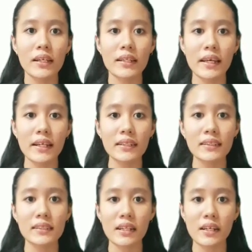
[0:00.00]
Next,
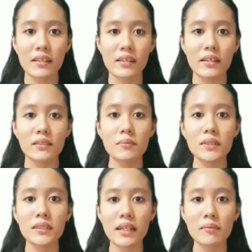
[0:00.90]
the
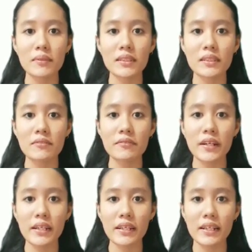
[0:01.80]
element type is
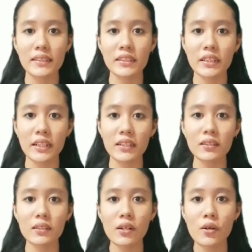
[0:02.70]
defined as shell
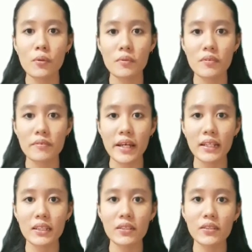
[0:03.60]
with
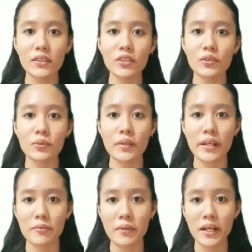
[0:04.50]
add node to add
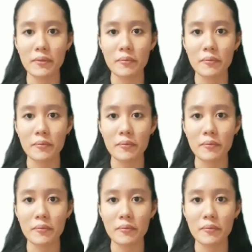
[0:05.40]
1.